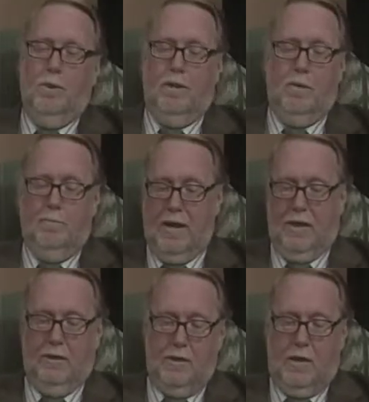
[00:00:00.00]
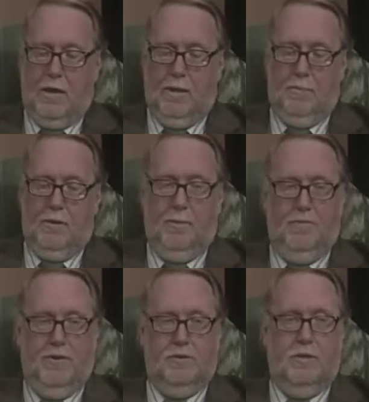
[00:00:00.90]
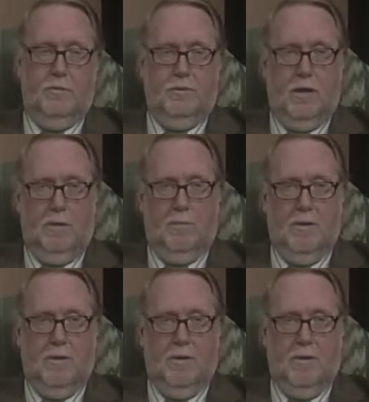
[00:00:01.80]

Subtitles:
we come back, I'm going to be visiting with Tim